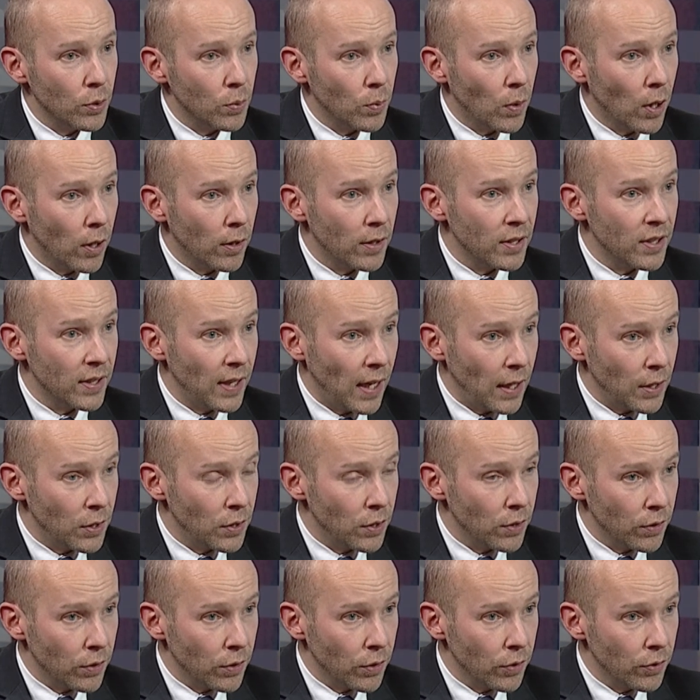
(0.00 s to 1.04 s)
towards
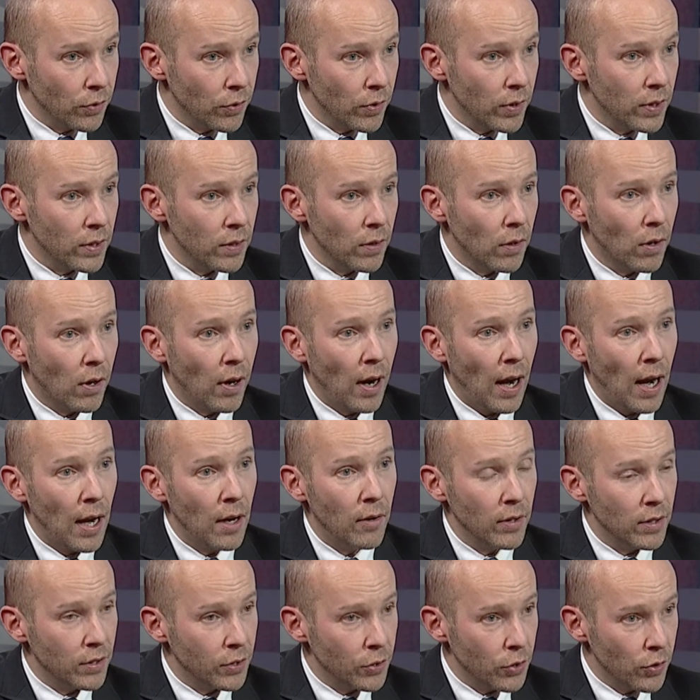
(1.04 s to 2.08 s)
sanctioned countries or
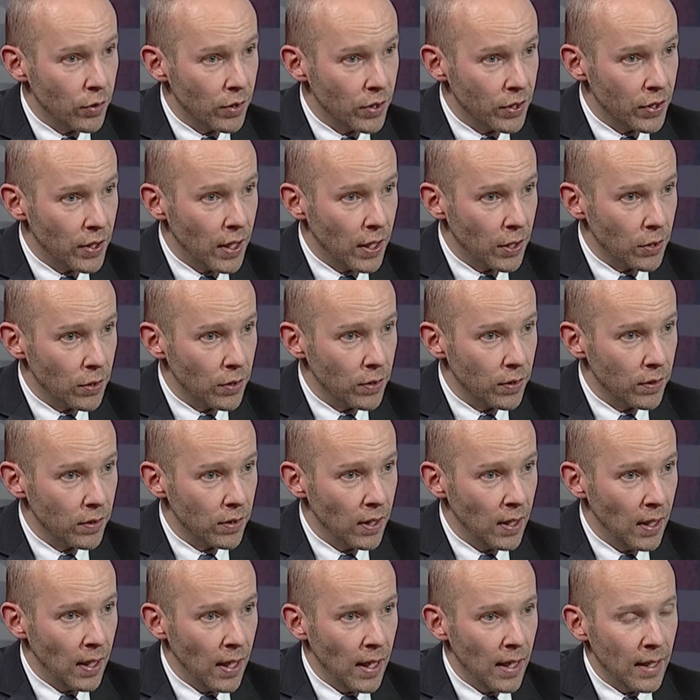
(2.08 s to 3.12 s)
high-risk jurisdictions.